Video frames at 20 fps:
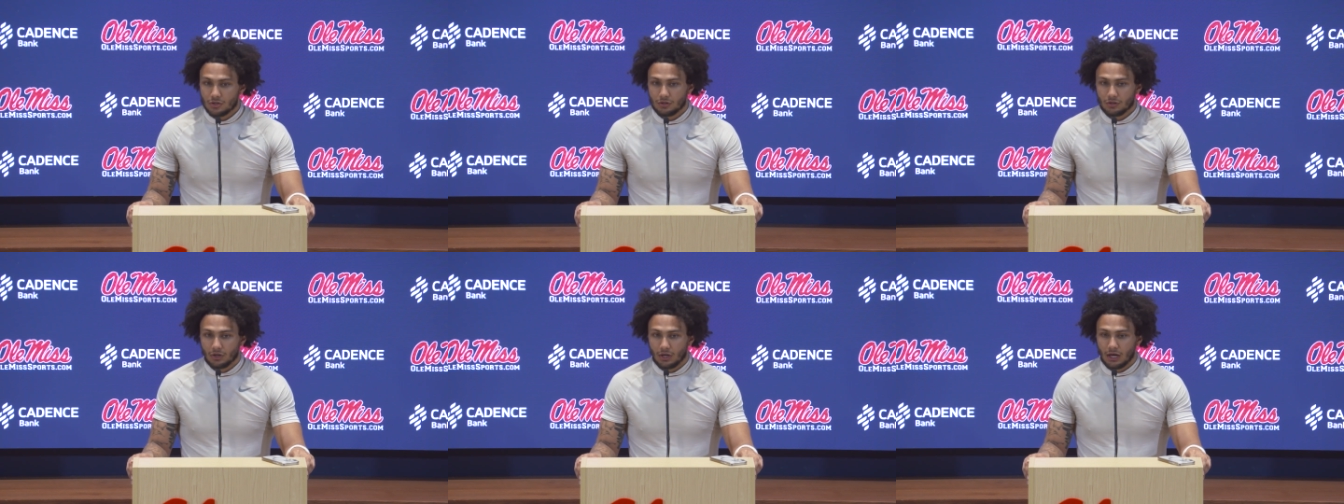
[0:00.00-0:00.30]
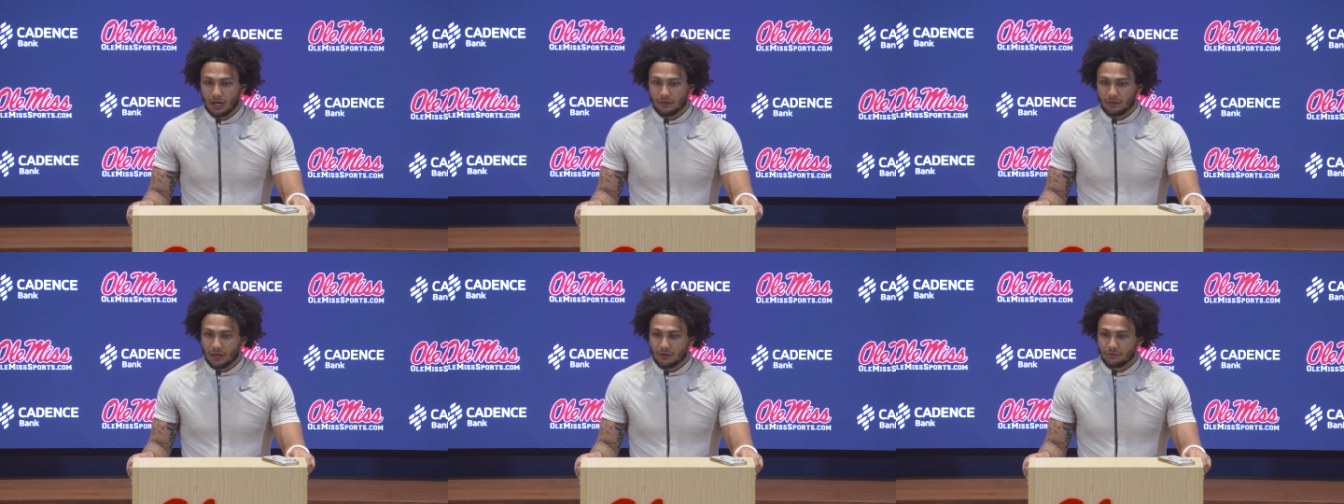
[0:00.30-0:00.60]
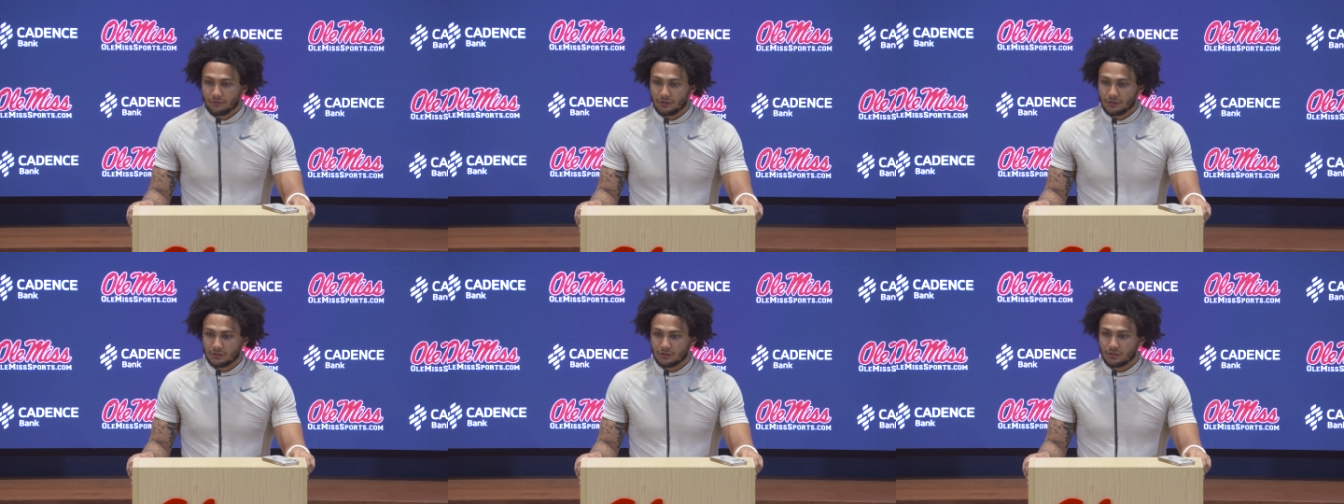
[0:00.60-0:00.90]
Yeah, I, I
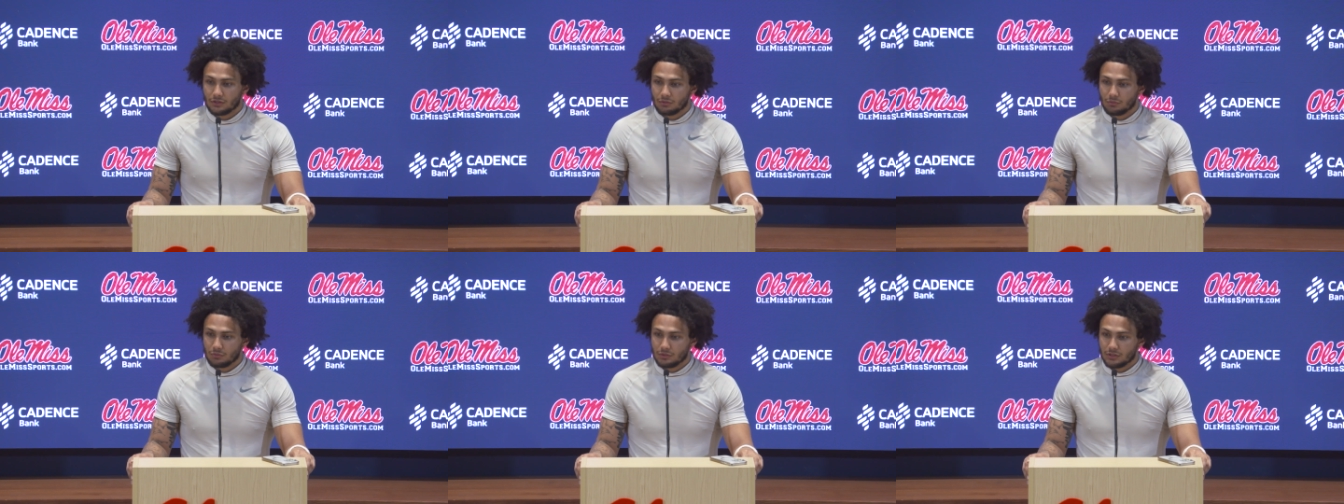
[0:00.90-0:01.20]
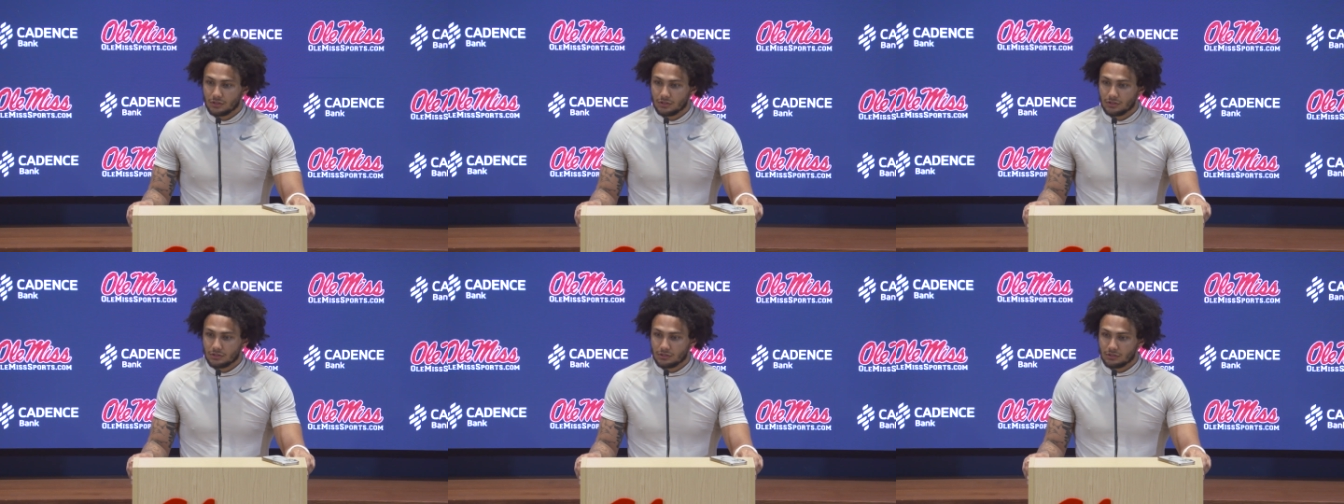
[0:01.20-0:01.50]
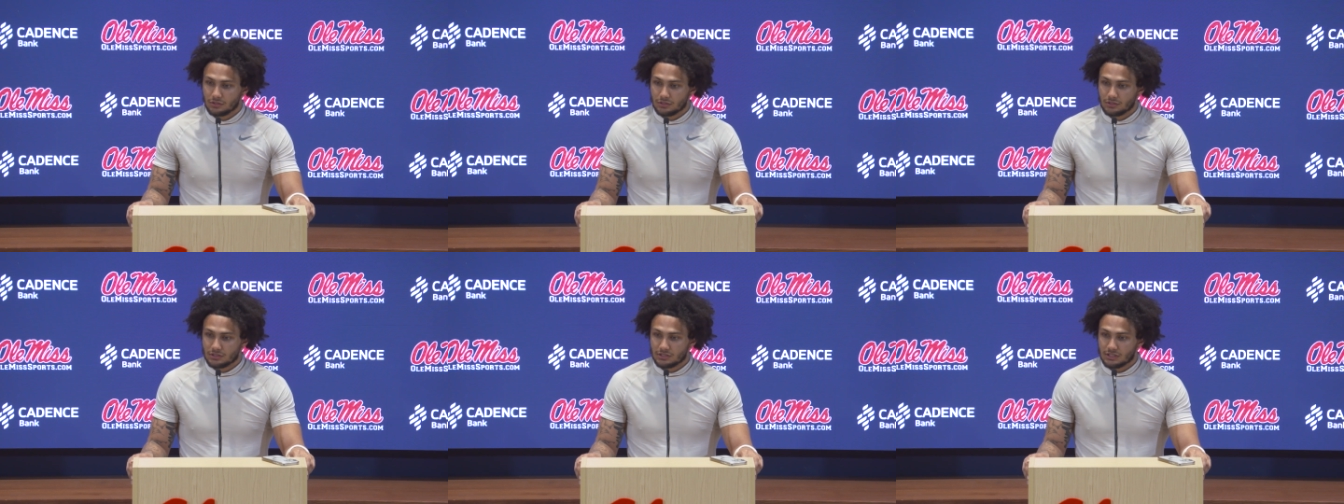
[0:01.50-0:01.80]
think that
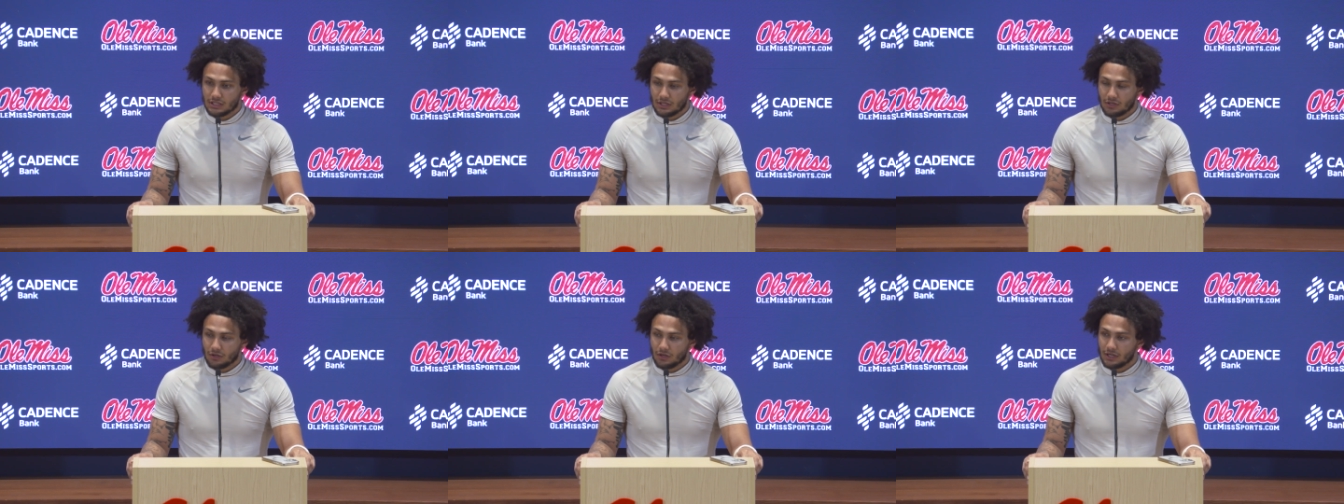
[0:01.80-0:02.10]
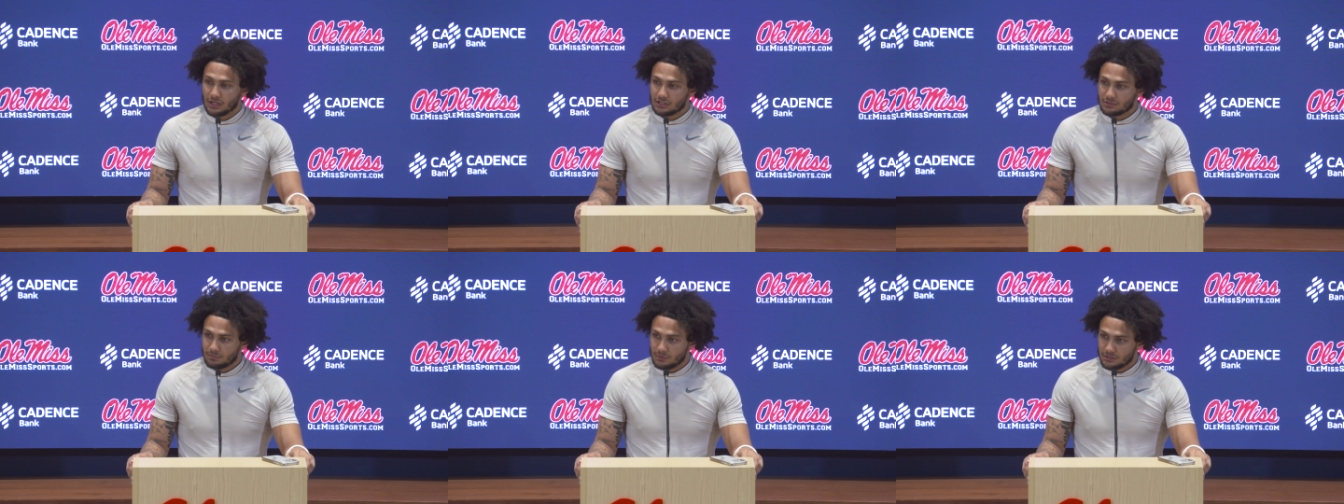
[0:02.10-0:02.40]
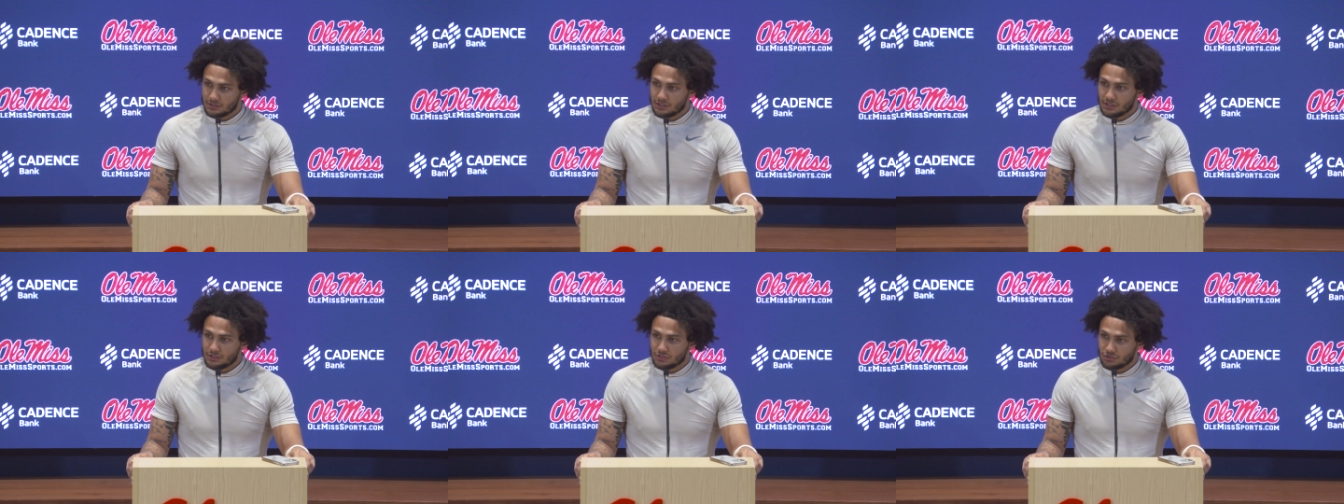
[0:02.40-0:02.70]
we set our
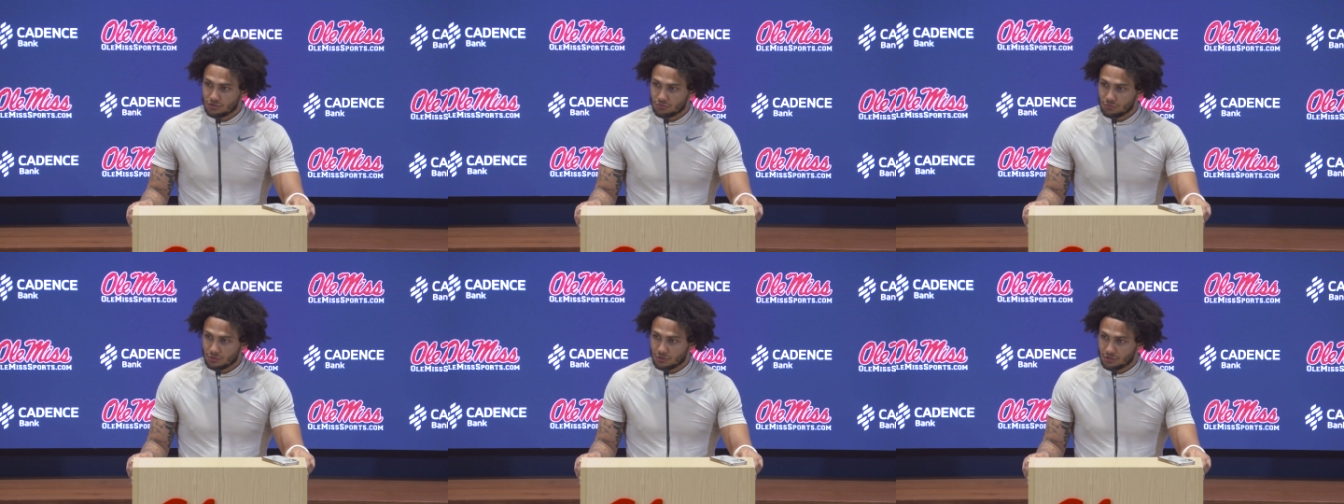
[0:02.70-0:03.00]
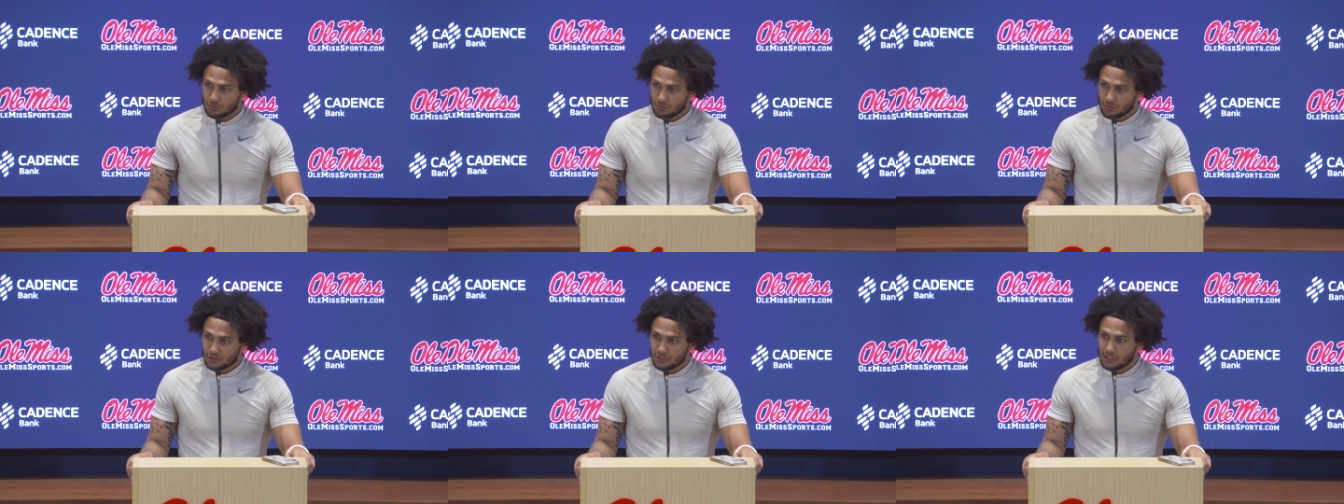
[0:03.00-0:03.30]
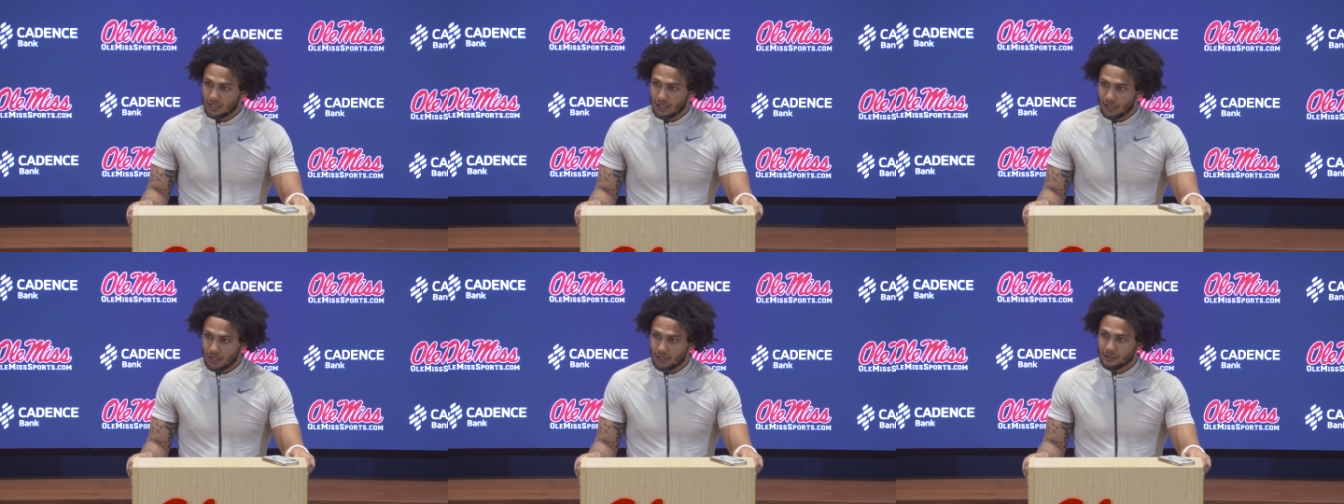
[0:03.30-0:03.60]
expectations really, really
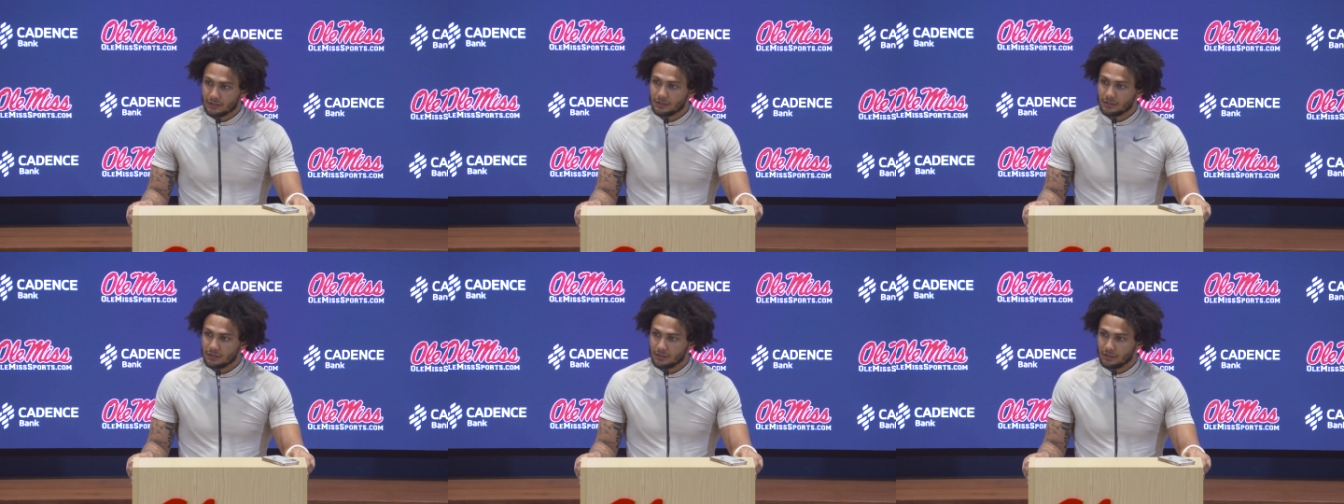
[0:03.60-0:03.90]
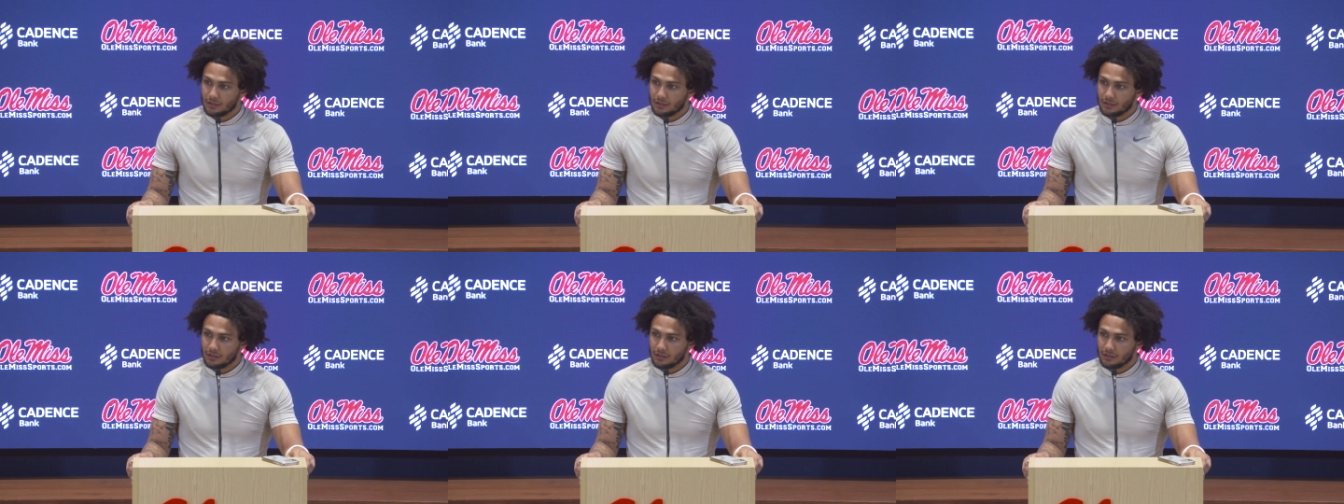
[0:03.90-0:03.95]
high.